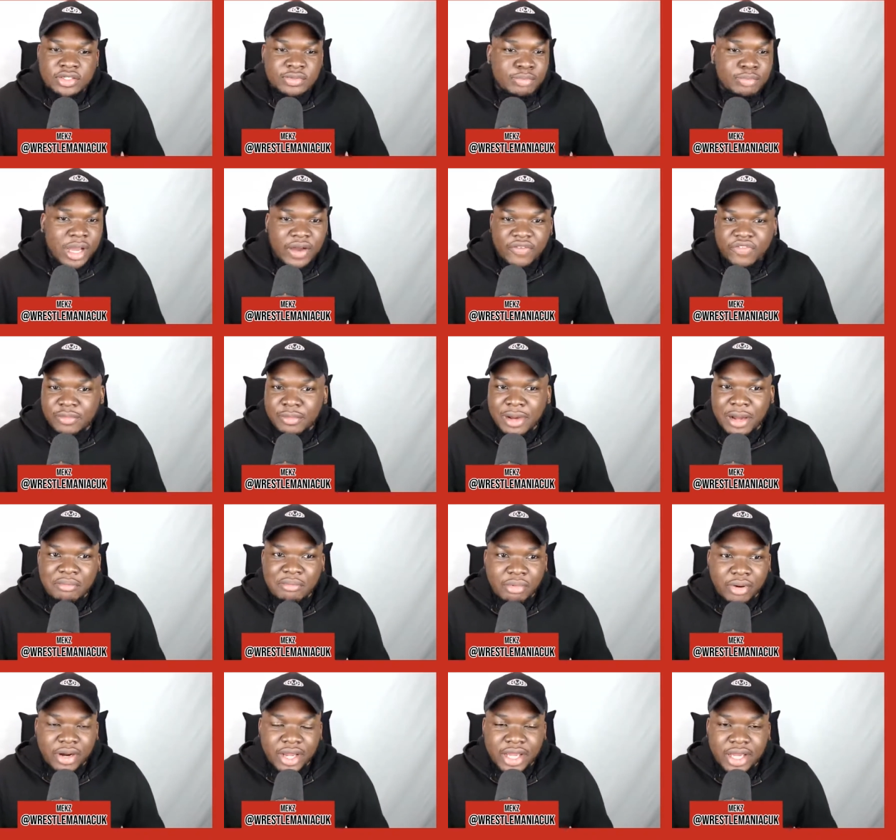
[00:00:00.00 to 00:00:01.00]
back from my
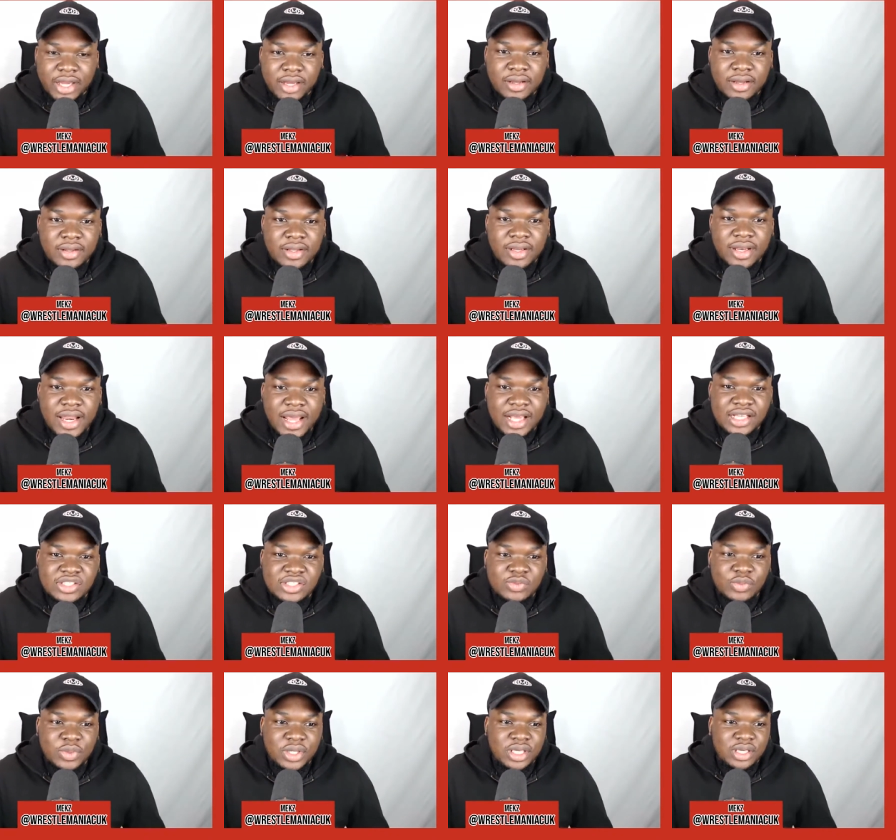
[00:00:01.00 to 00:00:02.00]
break next
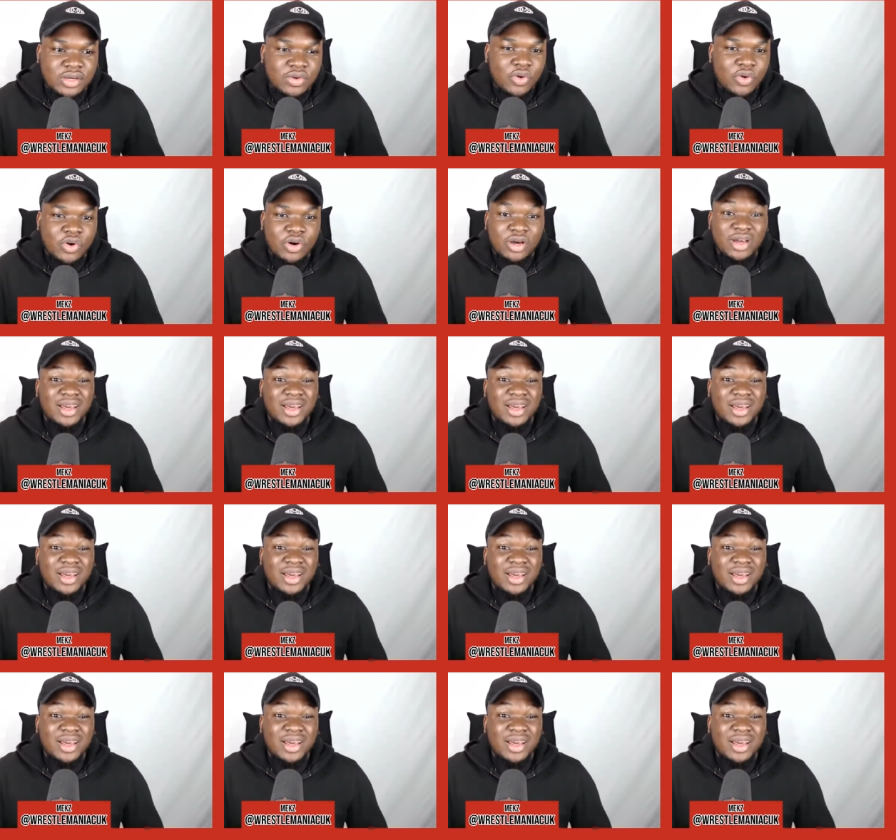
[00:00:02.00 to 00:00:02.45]
week or